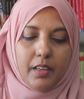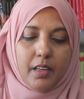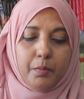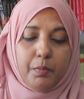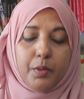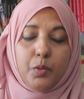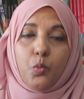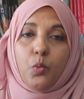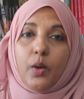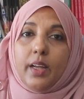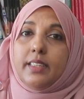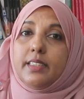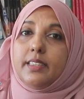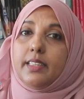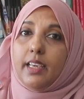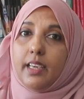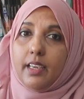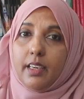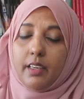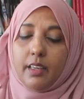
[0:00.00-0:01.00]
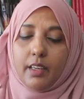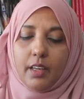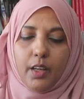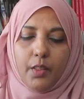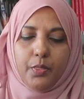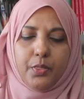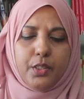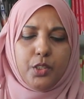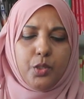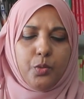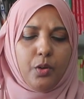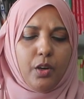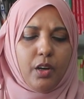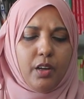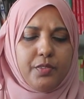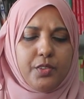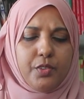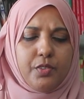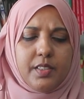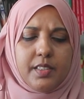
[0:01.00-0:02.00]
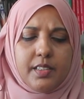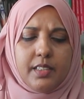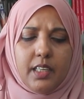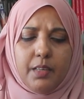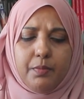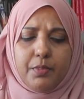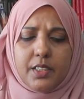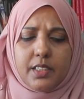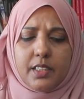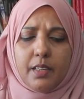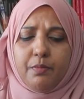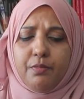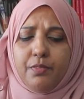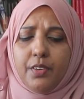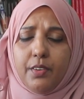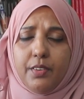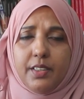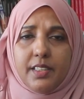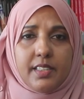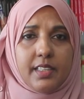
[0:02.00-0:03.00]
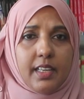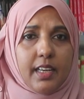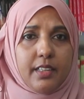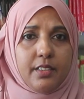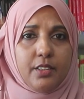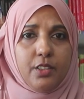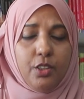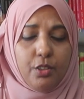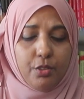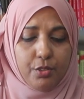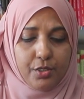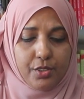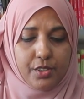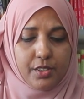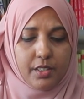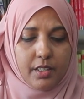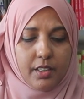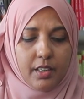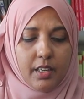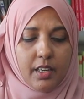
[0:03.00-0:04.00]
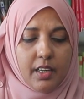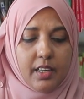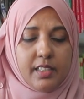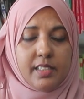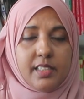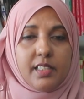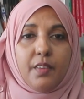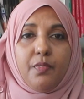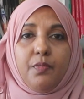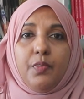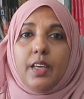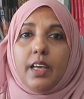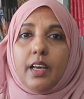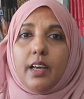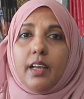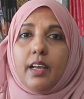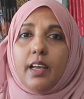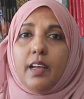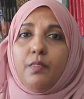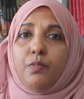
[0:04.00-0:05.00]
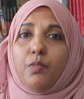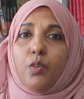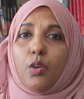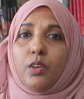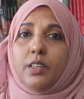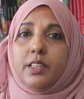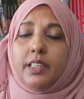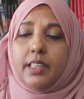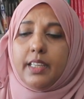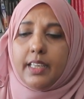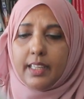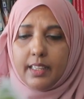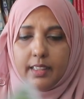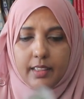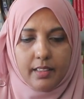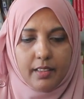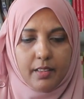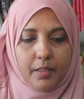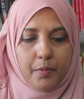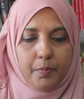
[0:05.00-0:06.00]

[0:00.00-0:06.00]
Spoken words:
But one day, the dwarves received some very sad news. Safiyya had fallen ill.